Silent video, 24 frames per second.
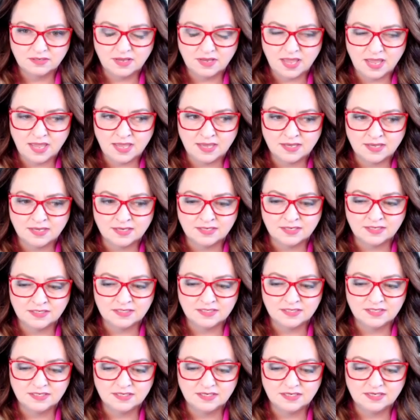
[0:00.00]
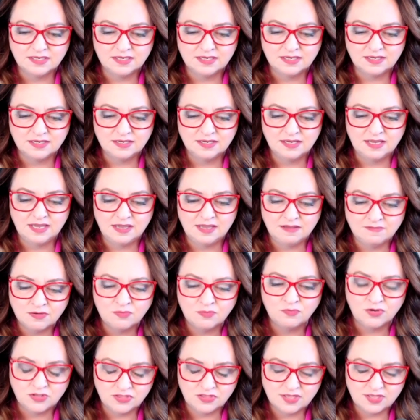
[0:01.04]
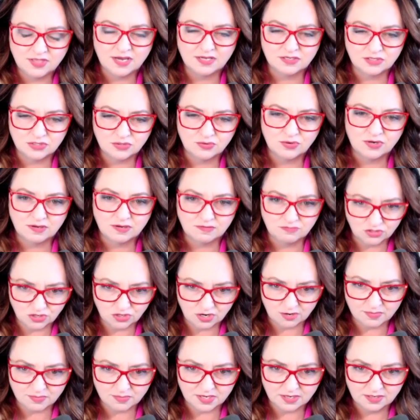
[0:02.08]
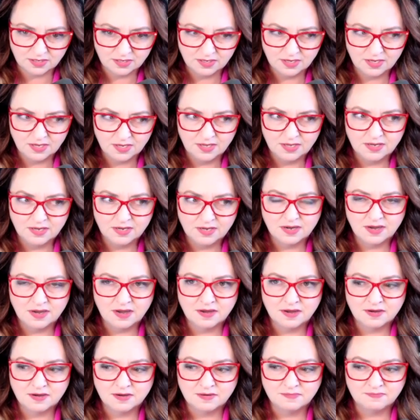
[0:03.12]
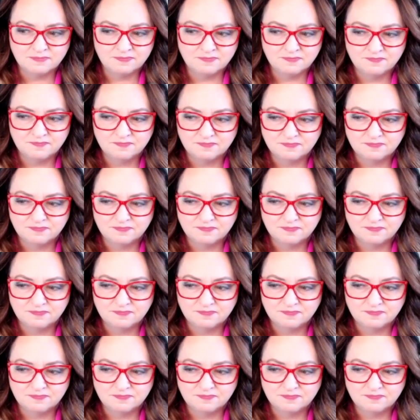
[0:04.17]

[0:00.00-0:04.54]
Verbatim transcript: And even with that story of trauma, um,